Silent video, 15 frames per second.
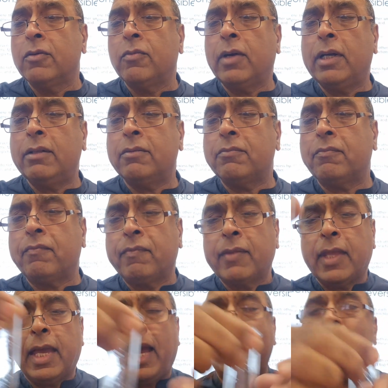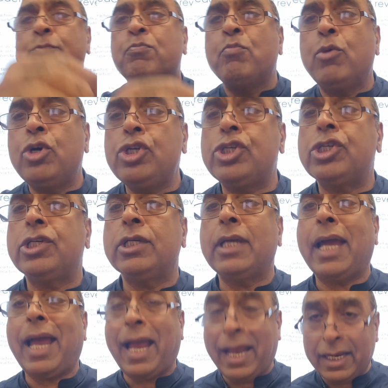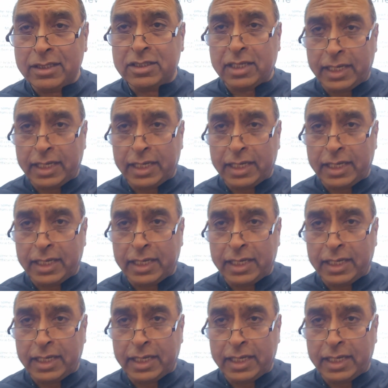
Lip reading: Well, as much as